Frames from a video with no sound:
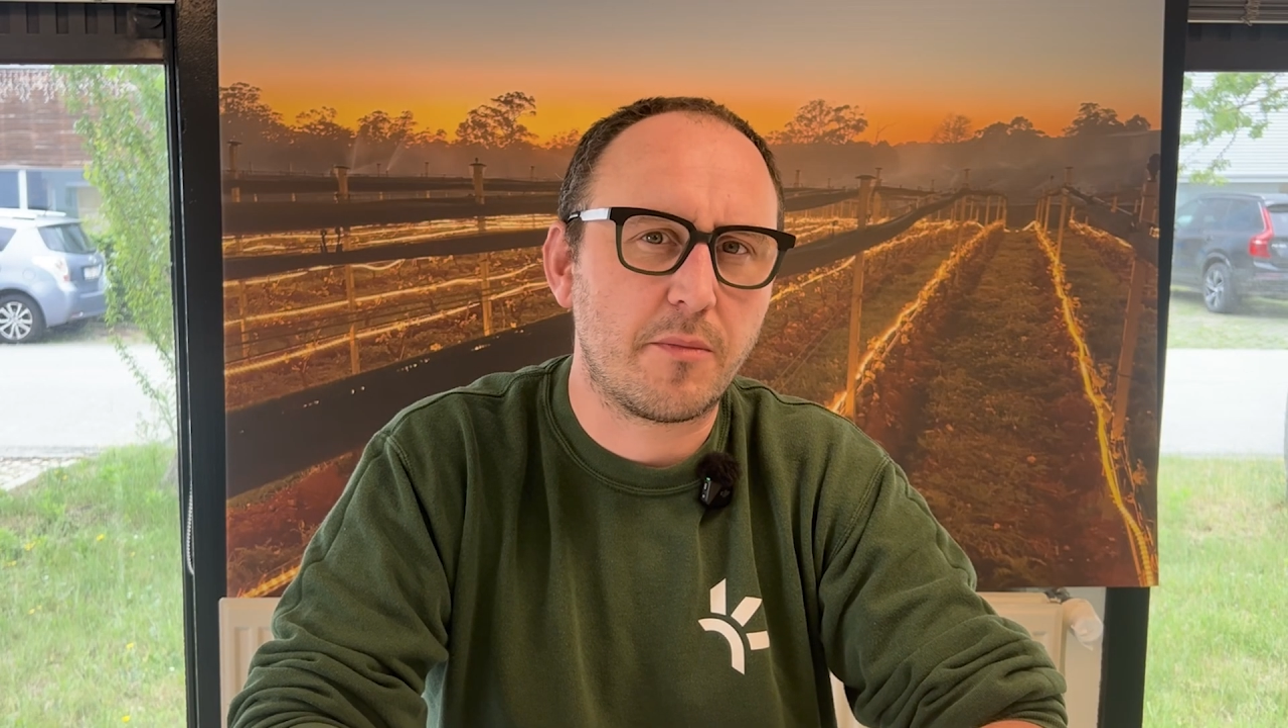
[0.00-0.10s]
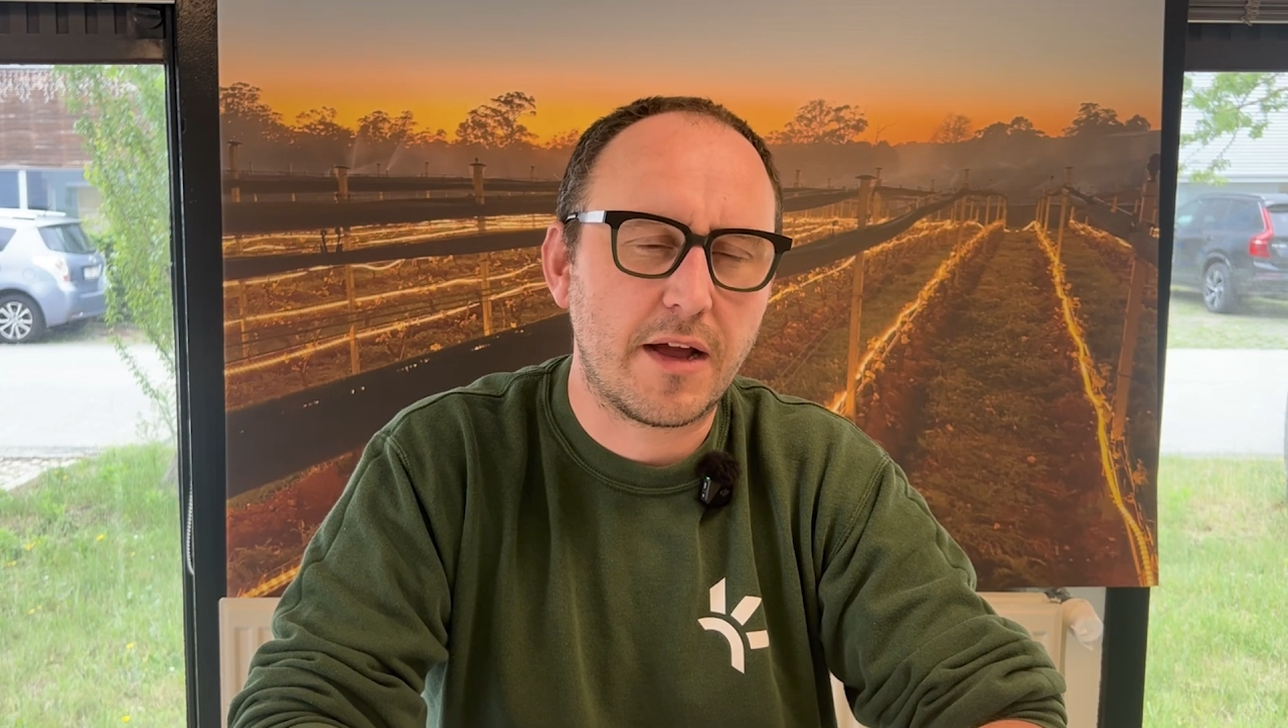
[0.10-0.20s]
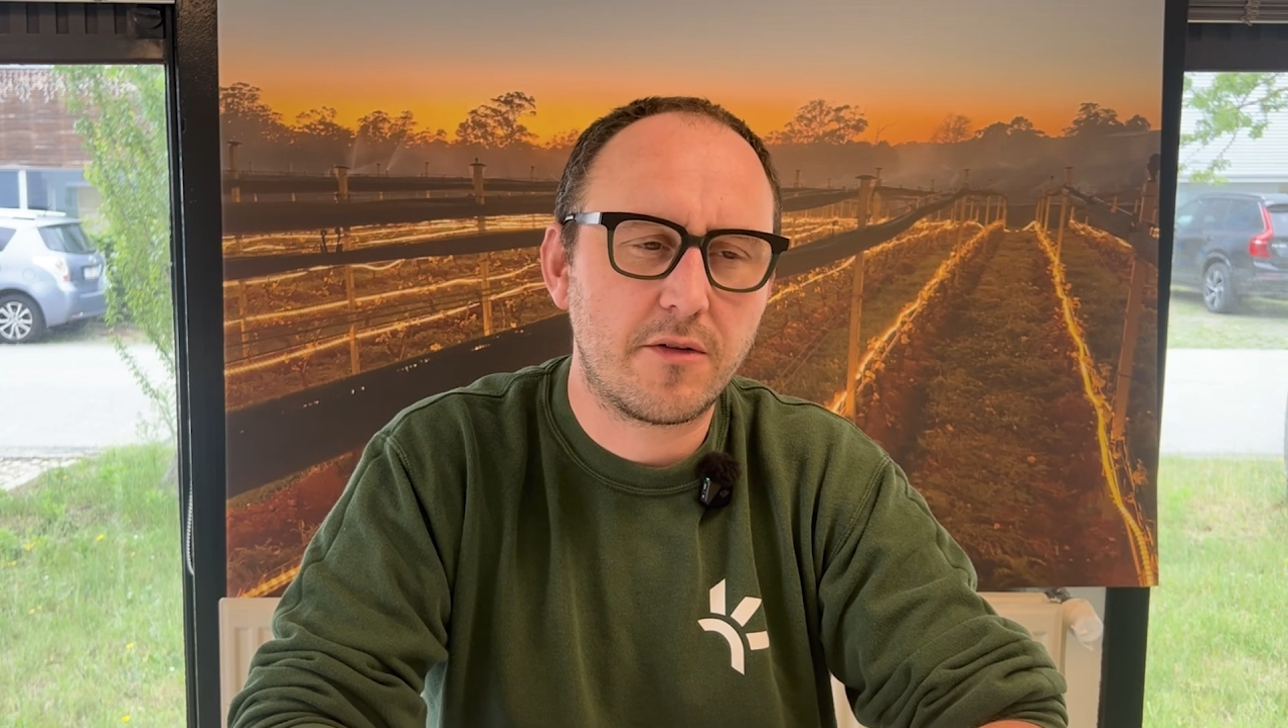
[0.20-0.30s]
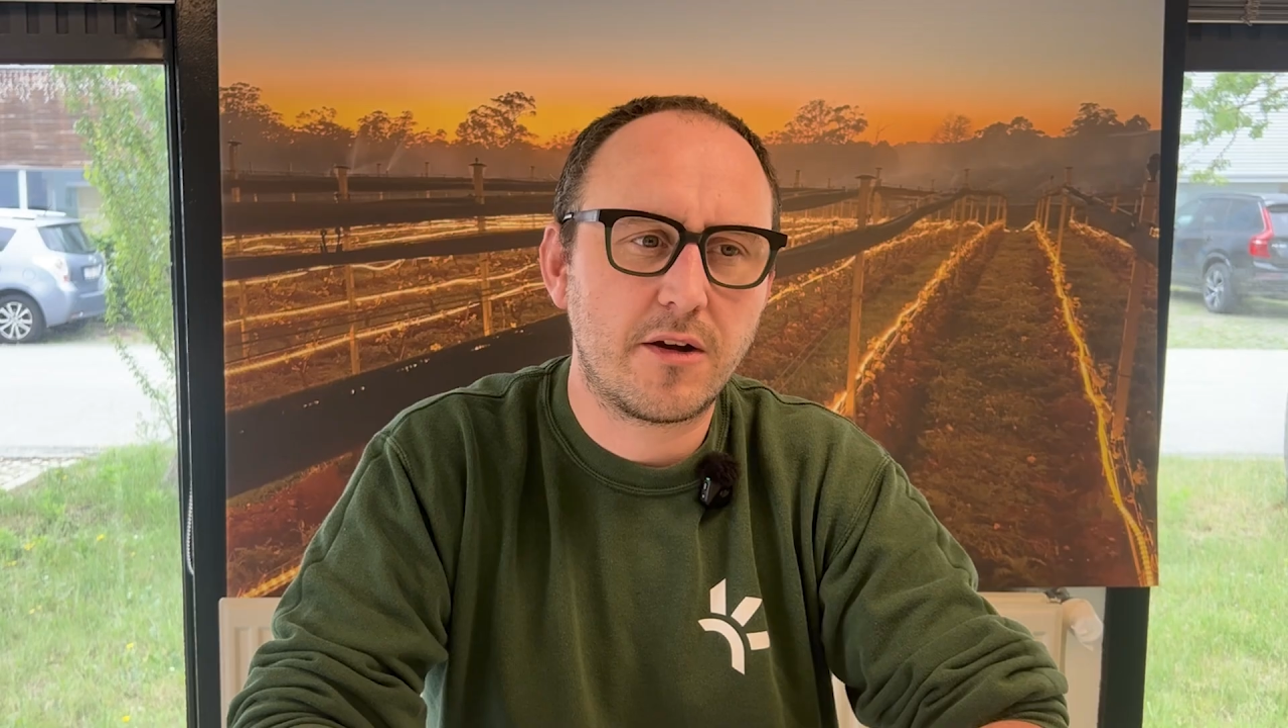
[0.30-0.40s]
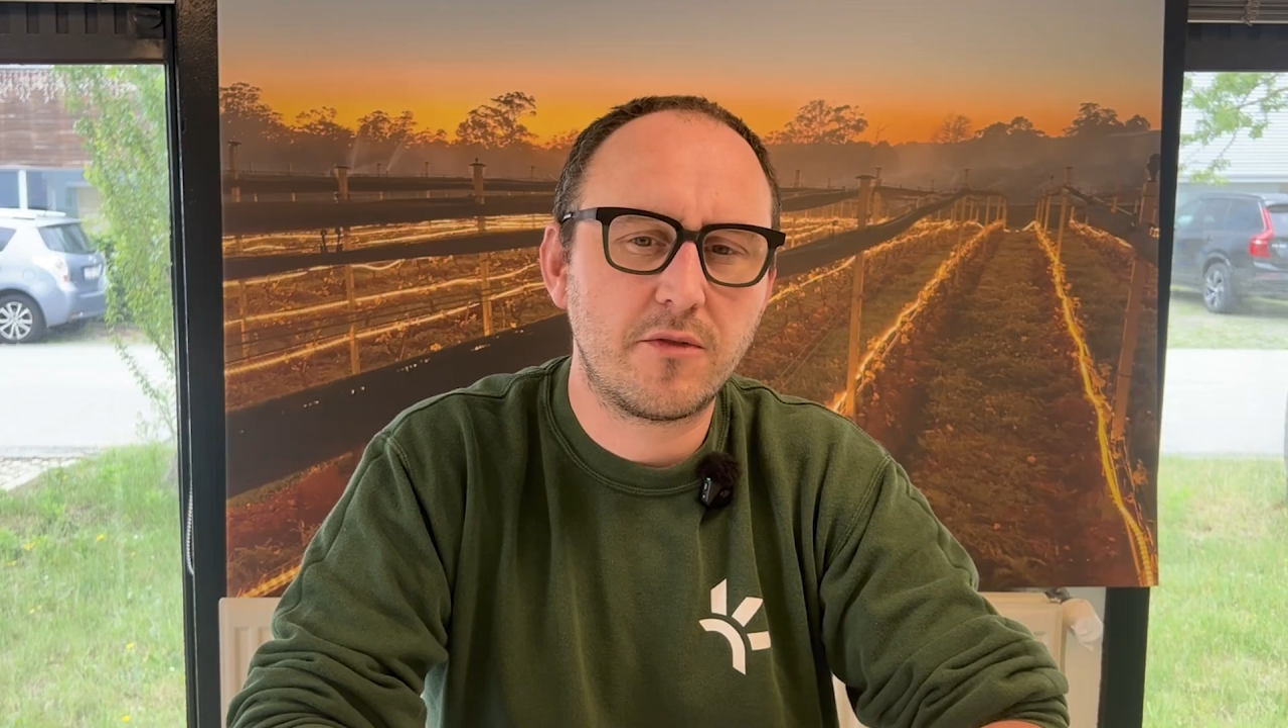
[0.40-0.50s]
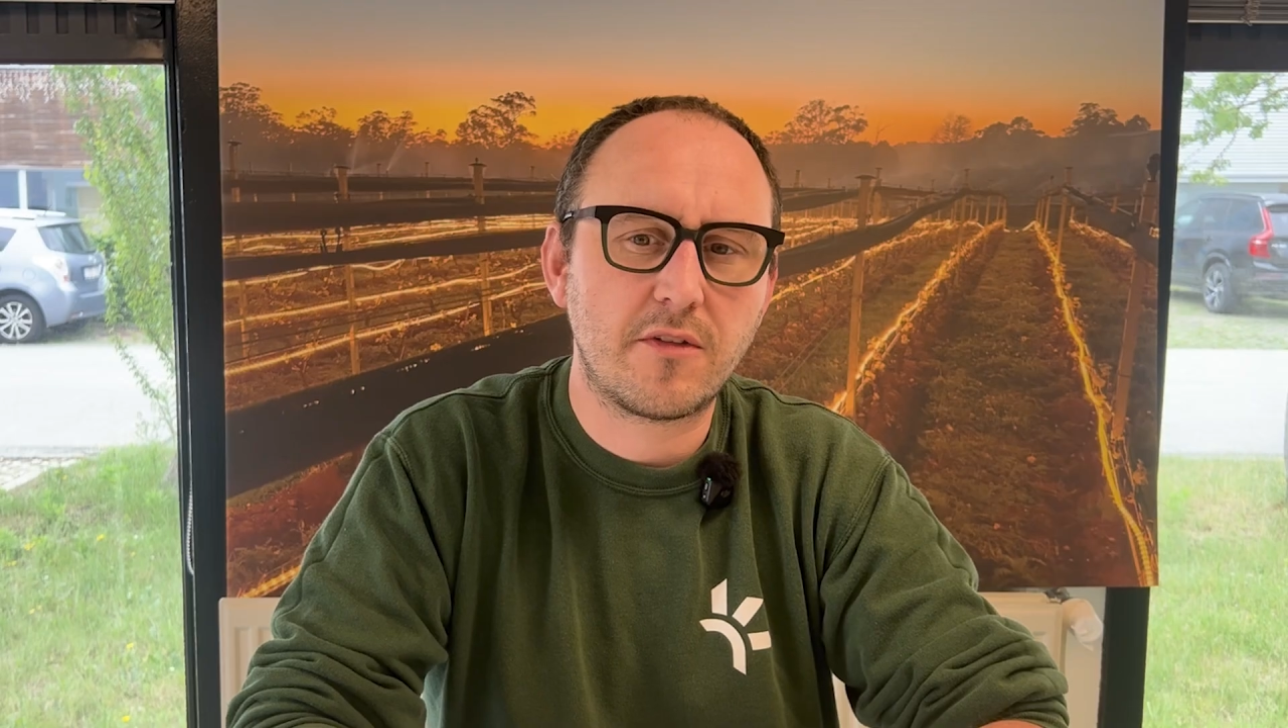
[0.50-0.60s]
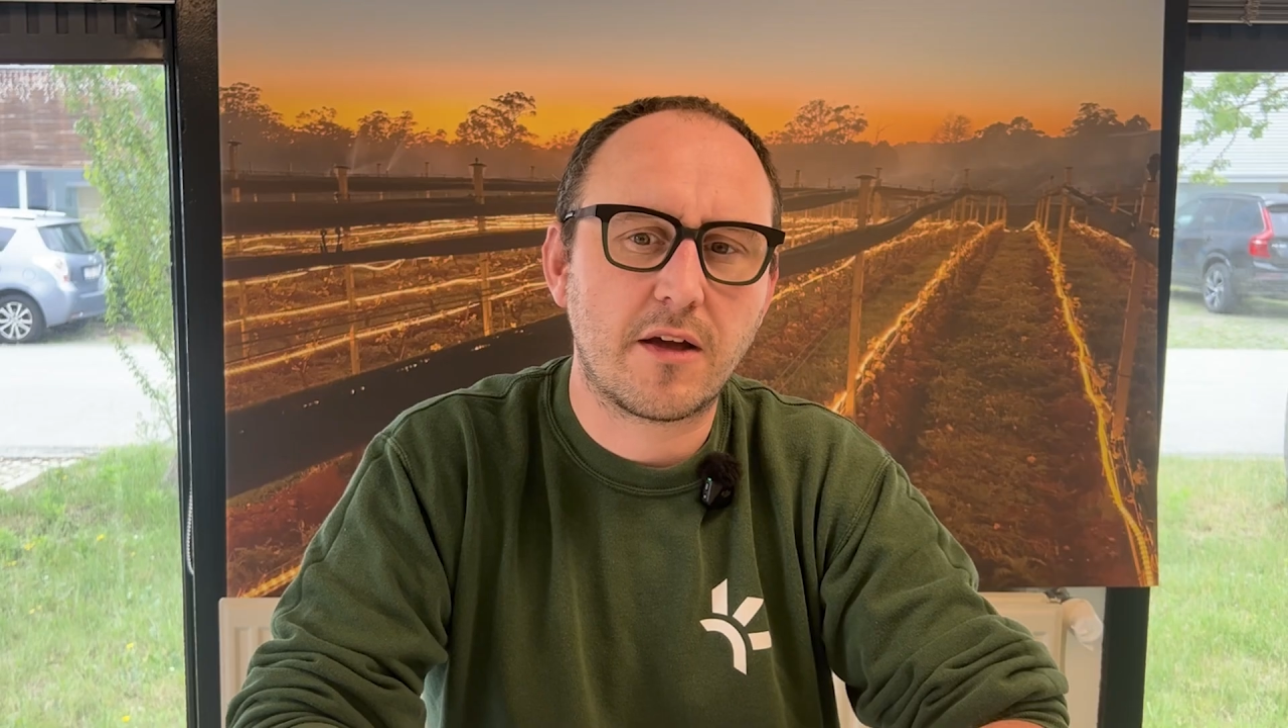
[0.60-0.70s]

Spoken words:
background.